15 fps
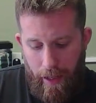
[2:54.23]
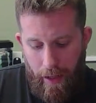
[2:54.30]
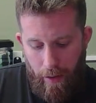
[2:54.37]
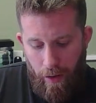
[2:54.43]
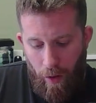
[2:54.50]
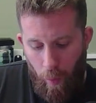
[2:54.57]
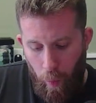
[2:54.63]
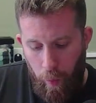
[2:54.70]

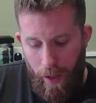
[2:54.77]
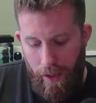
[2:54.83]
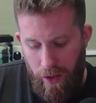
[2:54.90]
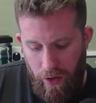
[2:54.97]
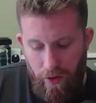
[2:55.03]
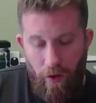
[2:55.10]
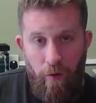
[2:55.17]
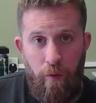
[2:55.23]

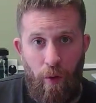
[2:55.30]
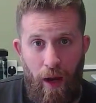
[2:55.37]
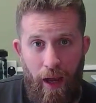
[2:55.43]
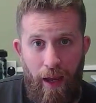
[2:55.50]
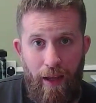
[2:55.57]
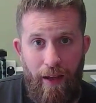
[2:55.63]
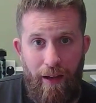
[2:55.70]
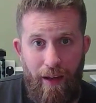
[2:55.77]
which
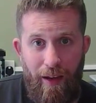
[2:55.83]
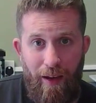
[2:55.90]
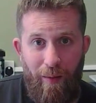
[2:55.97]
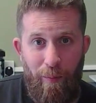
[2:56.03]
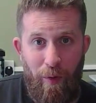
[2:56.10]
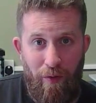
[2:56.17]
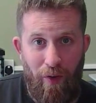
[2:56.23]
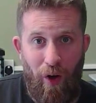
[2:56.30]
software
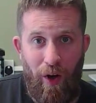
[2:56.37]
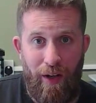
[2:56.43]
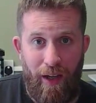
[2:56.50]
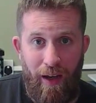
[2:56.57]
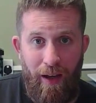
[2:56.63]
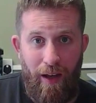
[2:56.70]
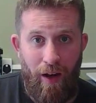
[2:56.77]
provider,